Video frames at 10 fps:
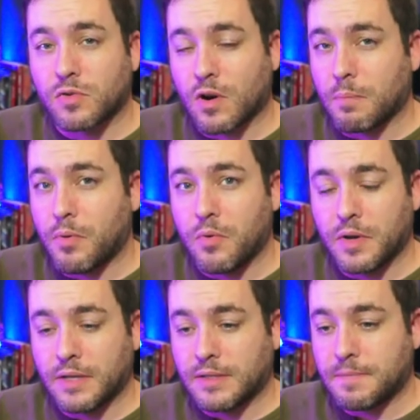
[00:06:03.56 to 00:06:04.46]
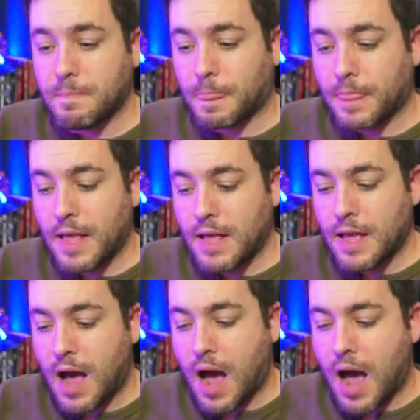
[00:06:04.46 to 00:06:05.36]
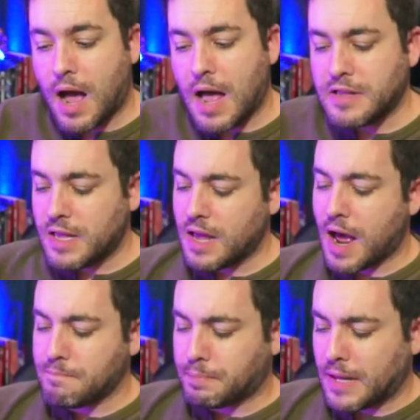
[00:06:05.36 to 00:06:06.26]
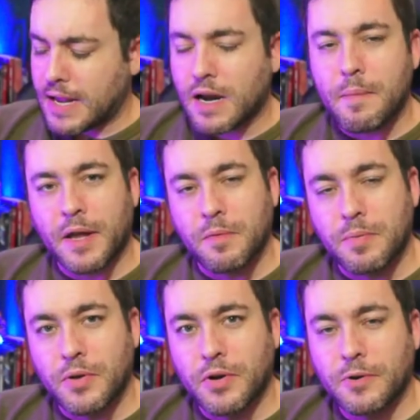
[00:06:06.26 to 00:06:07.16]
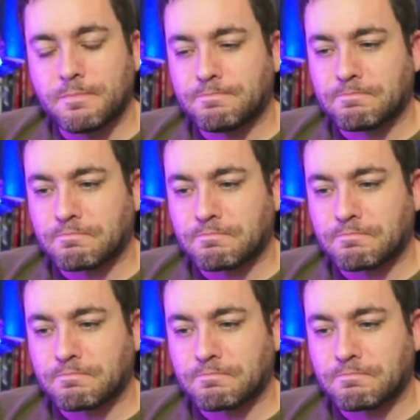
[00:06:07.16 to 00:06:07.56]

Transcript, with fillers: are on point. I'm playing it on my computer,